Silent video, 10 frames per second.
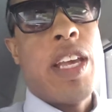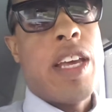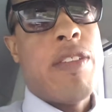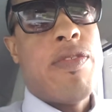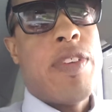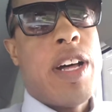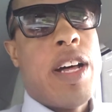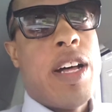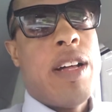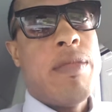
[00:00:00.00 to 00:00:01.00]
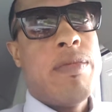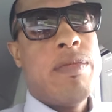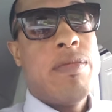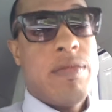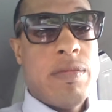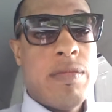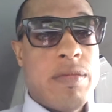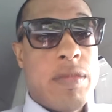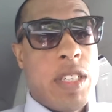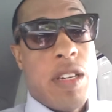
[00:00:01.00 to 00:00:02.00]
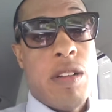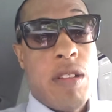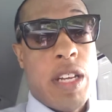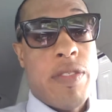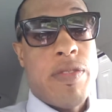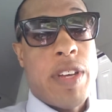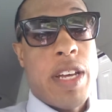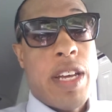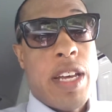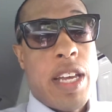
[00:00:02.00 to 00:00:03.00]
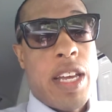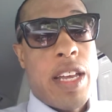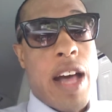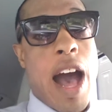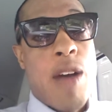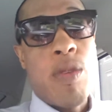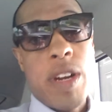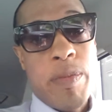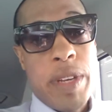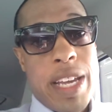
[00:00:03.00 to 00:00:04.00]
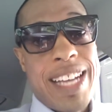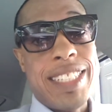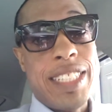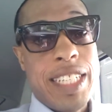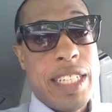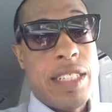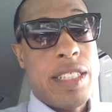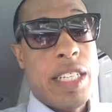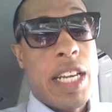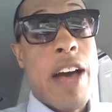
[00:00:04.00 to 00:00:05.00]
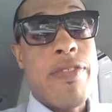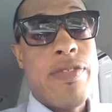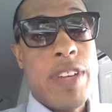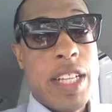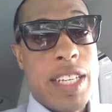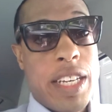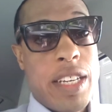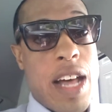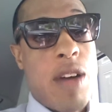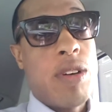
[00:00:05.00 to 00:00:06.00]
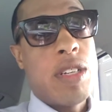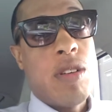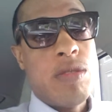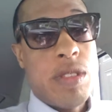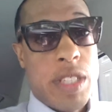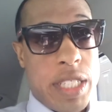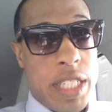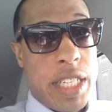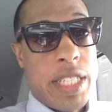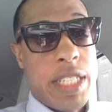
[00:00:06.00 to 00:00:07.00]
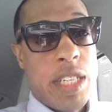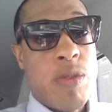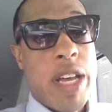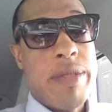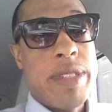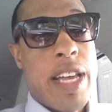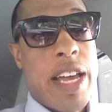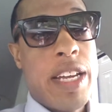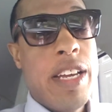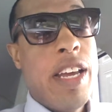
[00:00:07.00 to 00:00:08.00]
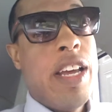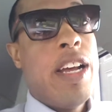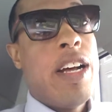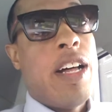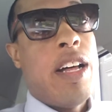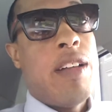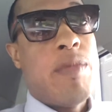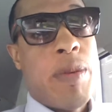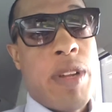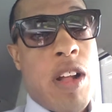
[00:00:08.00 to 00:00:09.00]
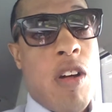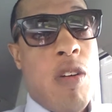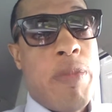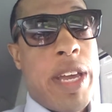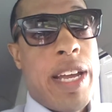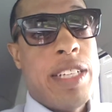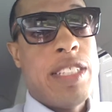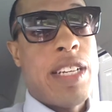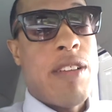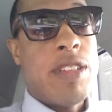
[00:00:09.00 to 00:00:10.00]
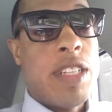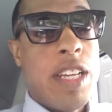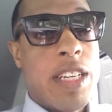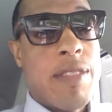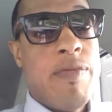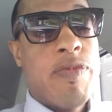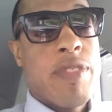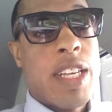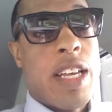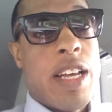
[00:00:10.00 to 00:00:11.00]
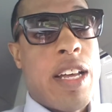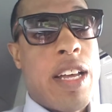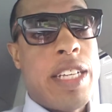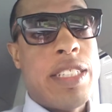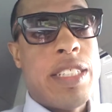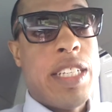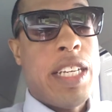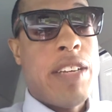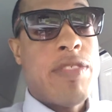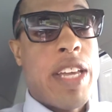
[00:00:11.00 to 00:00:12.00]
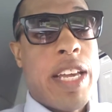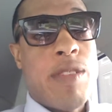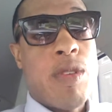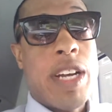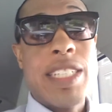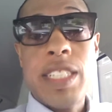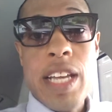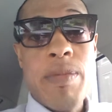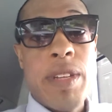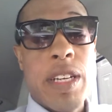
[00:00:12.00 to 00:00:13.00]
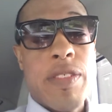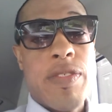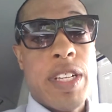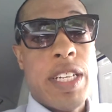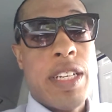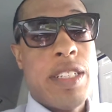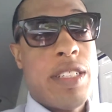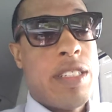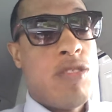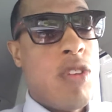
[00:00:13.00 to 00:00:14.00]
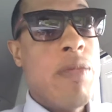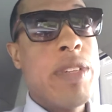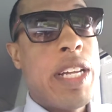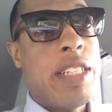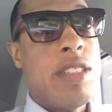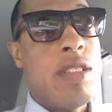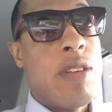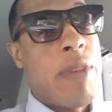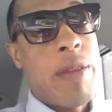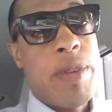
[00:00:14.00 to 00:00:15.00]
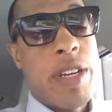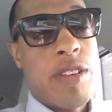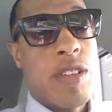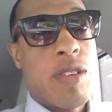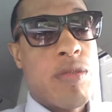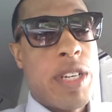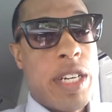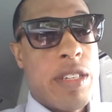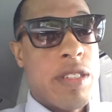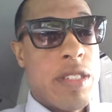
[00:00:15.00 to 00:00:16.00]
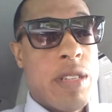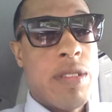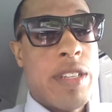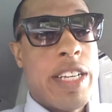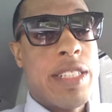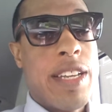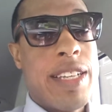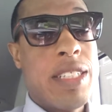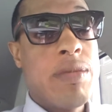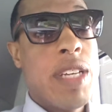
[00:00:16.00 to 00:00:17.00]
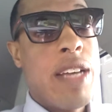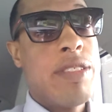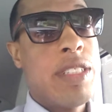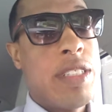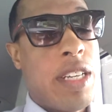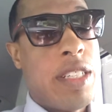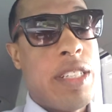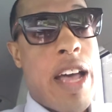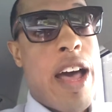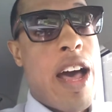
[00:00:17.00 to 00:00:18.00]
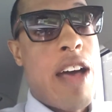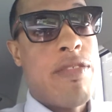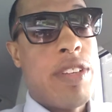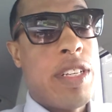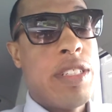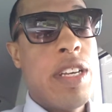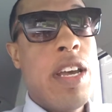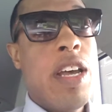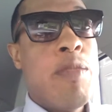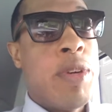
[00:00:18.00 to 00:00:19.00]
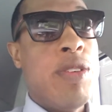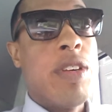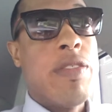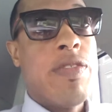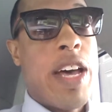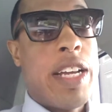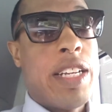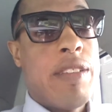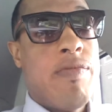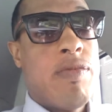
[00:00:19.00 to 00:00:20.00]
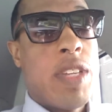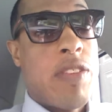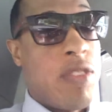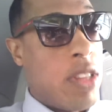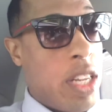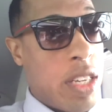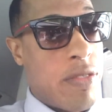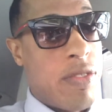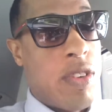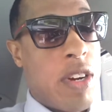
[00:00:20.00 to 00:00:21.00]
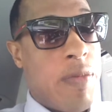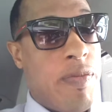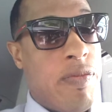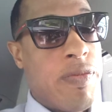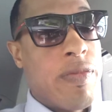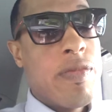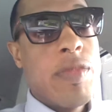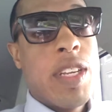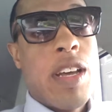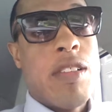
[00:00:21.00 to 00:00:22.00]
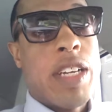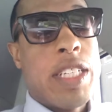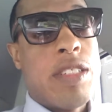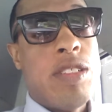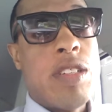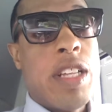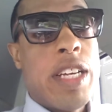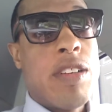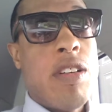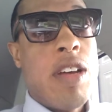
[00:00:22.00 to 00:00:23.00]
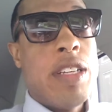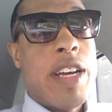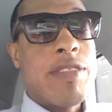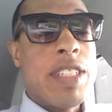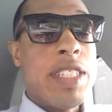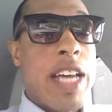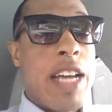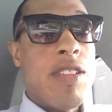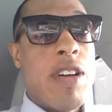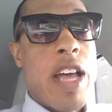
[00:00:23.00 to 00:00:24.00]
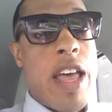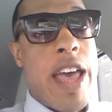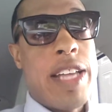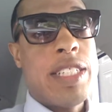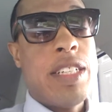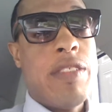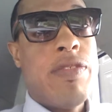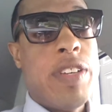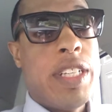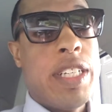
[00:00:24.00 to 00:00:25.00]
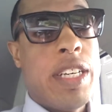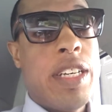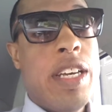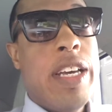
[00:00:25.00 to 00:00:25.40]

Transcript: if um, you know if uh, I want to be a GNC affiliate, I would go to the GNC website, uh, maybe the homepage, and I would look mm-hmm uh, and see if they were accepting affiliates. Normally they do. It might be under careers or something like that. Sometimes it's not obvious, but you can find it if you're looking for it. Okay, so you click on, you have to sign on as an affiliate.